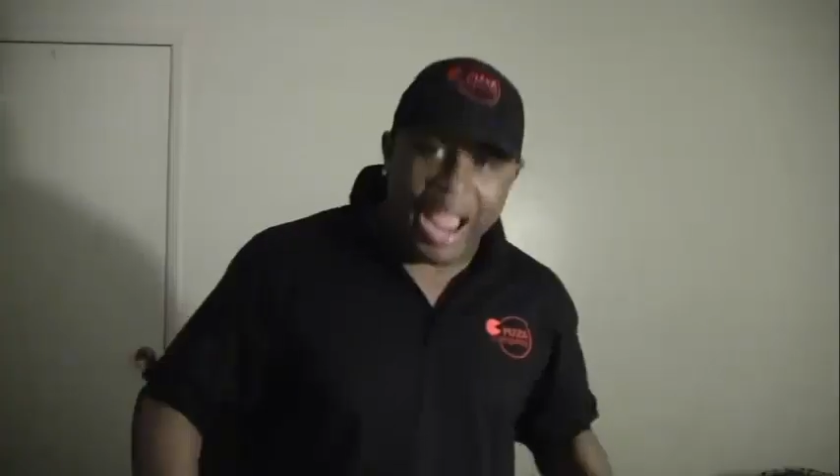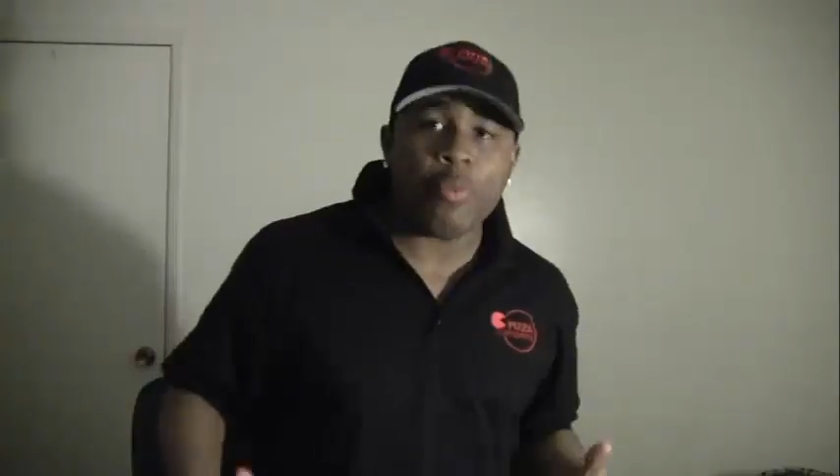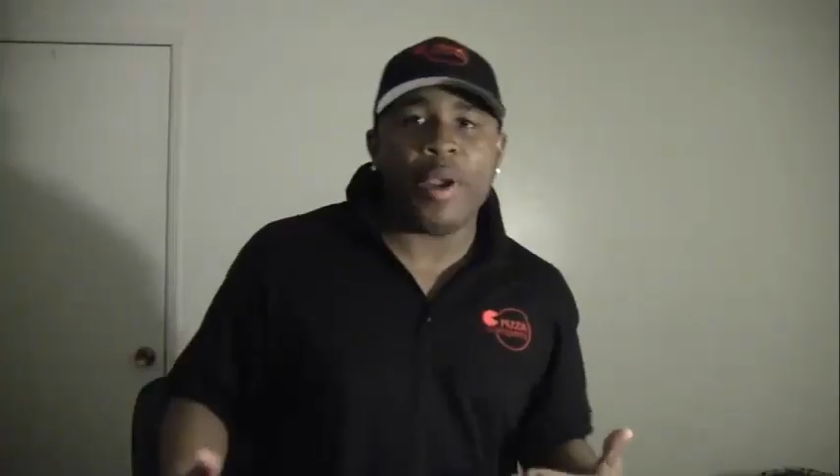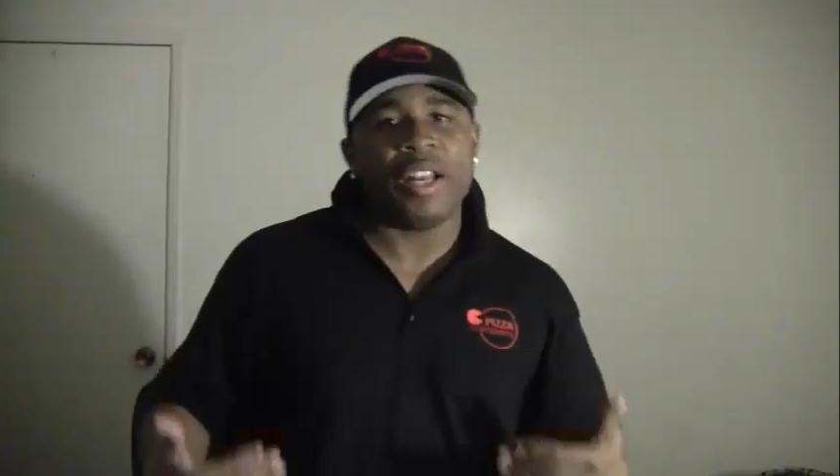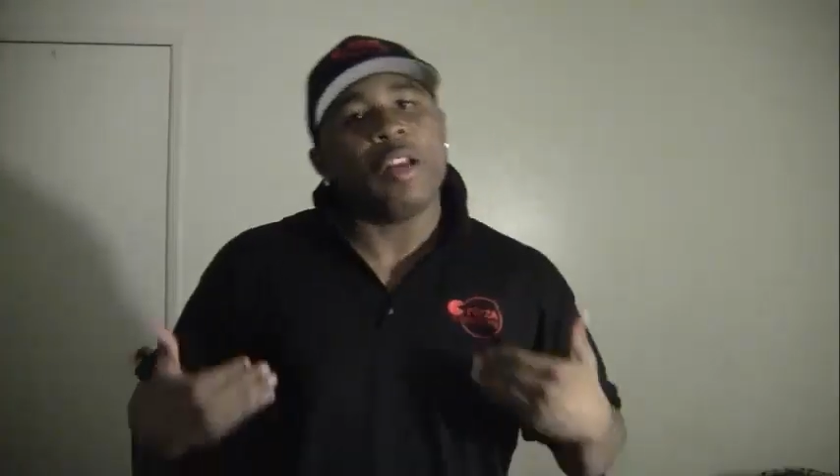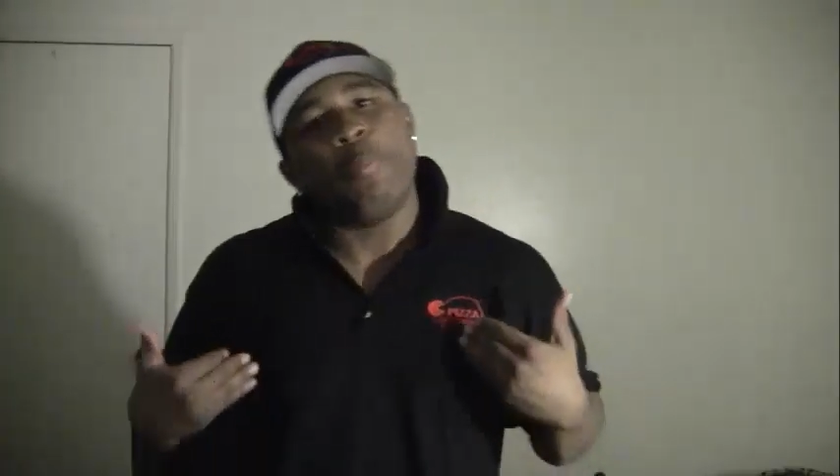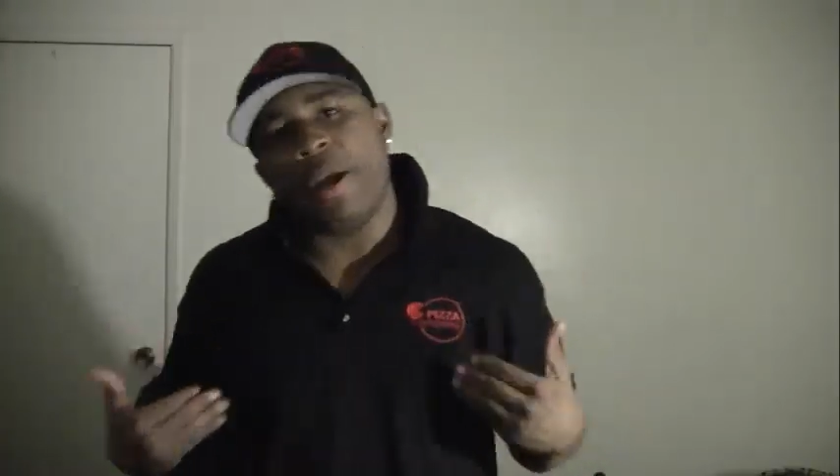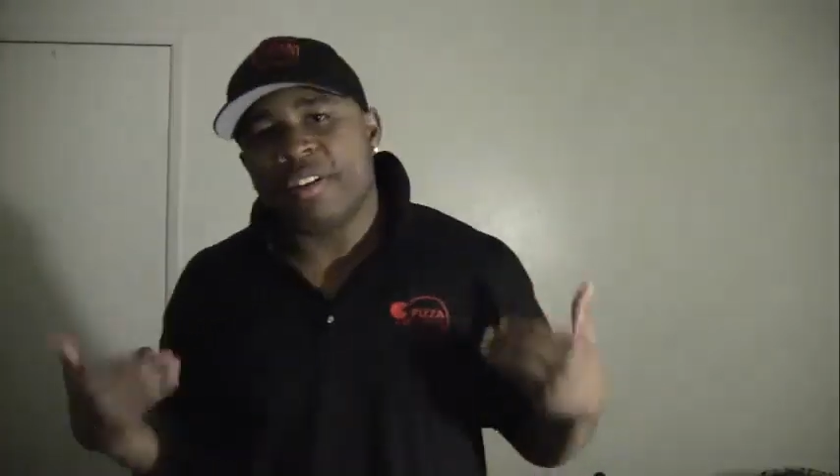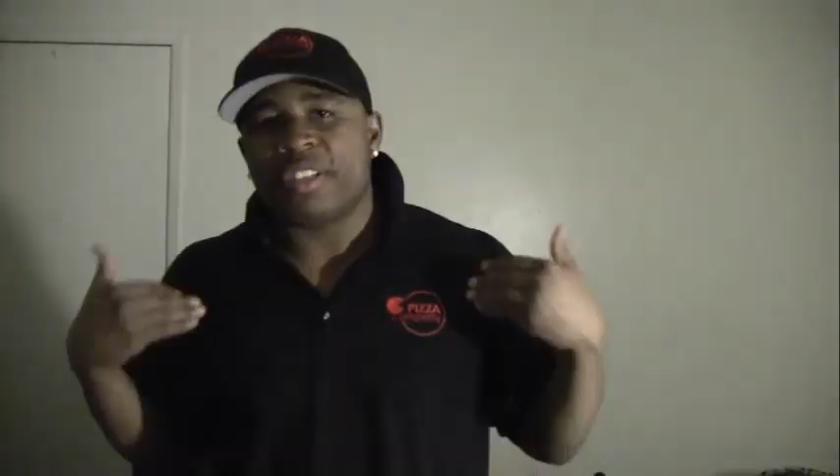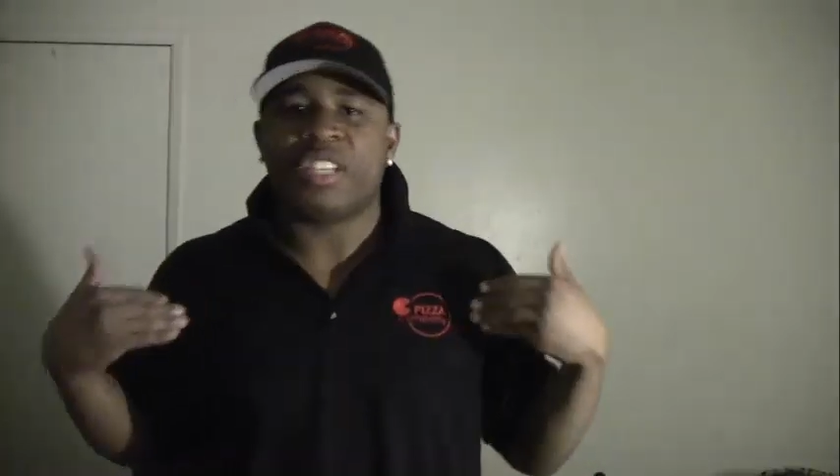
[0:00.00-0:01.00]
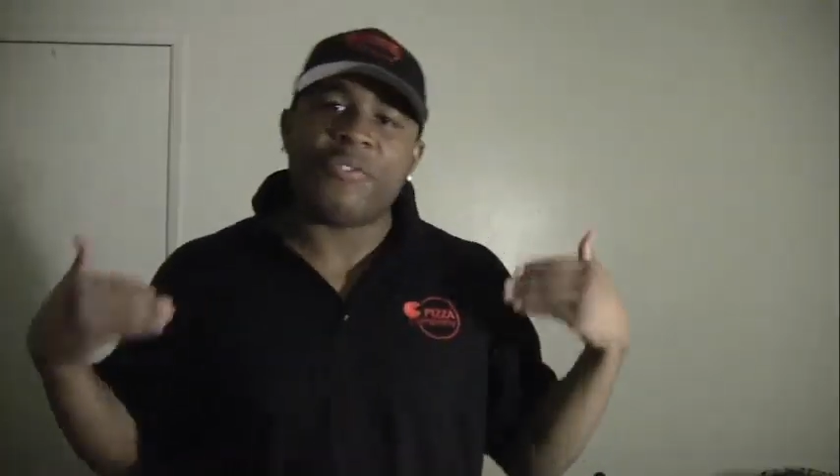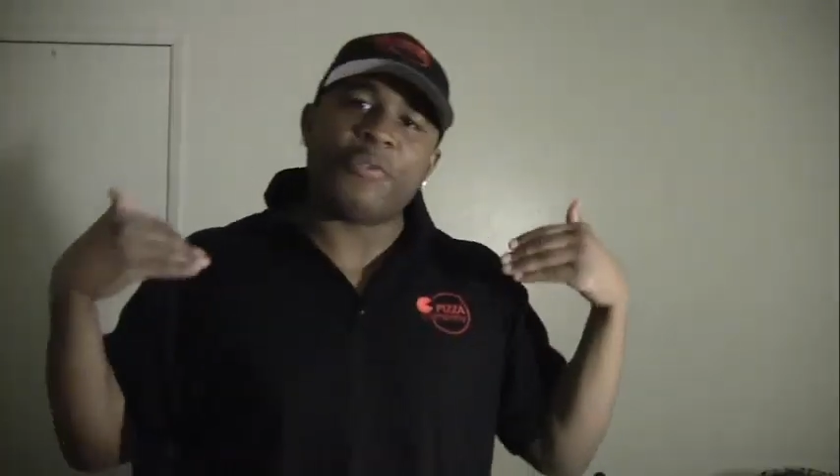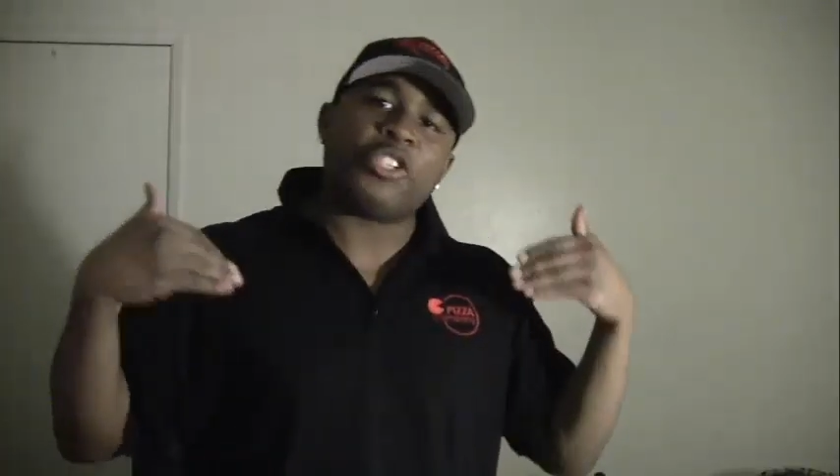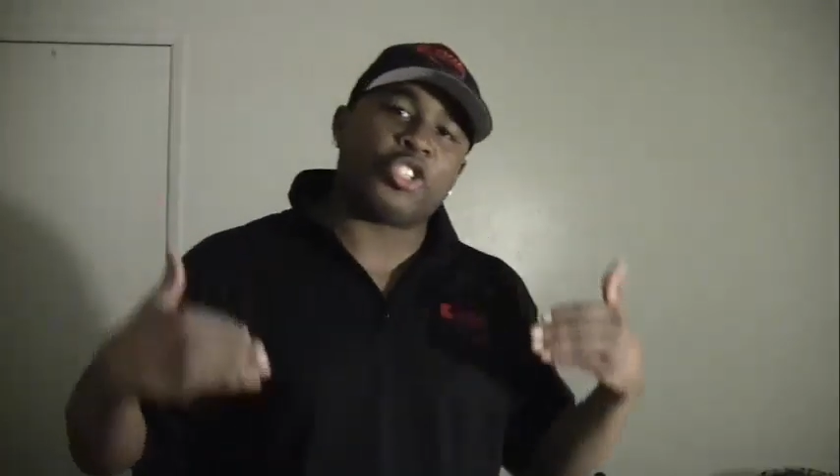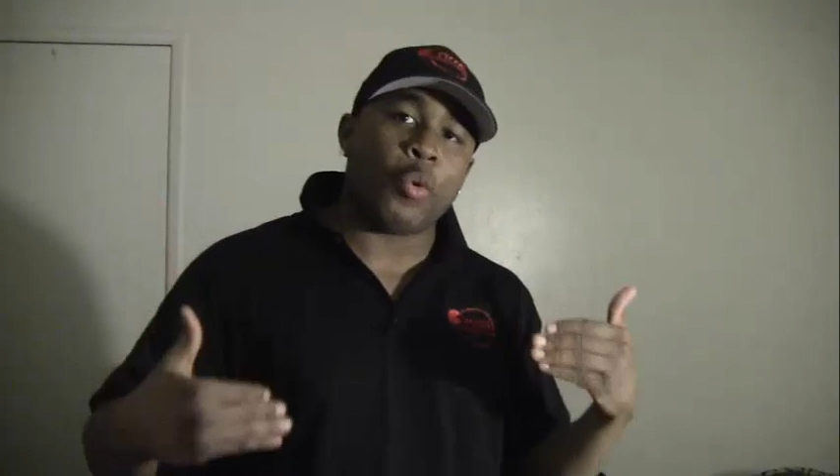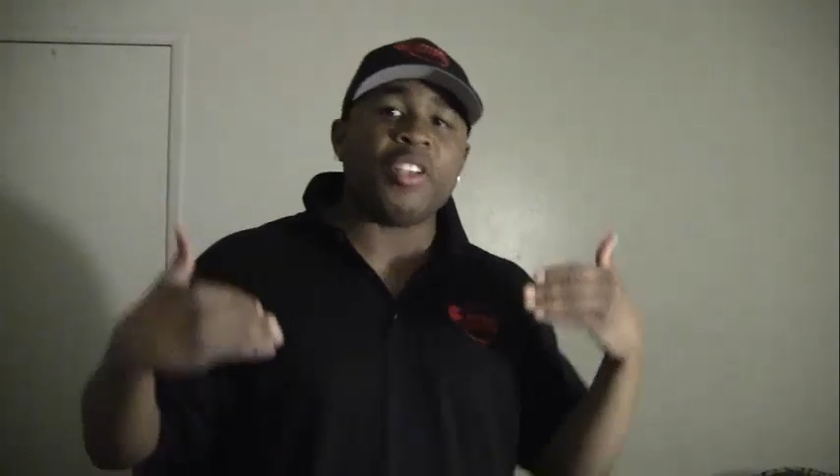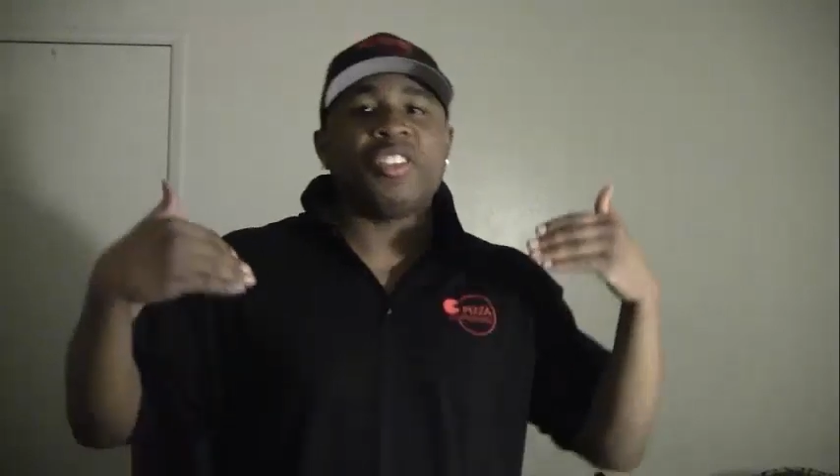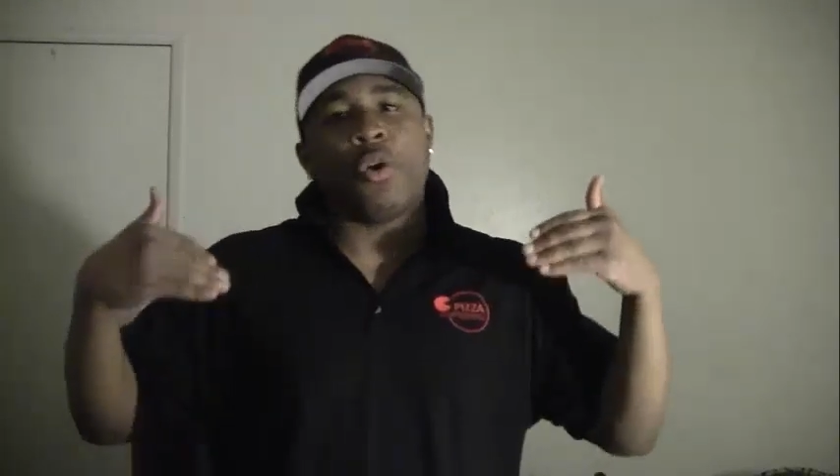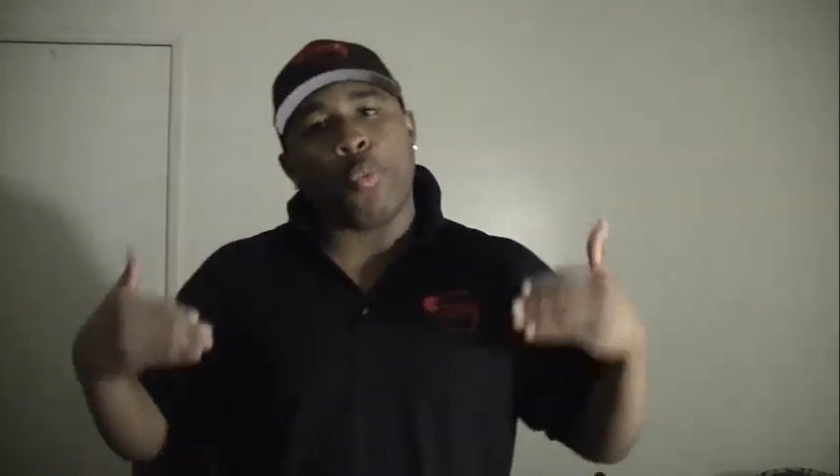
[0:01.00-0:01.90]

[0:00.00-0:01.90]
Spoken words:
I ran out of pairs of different shorts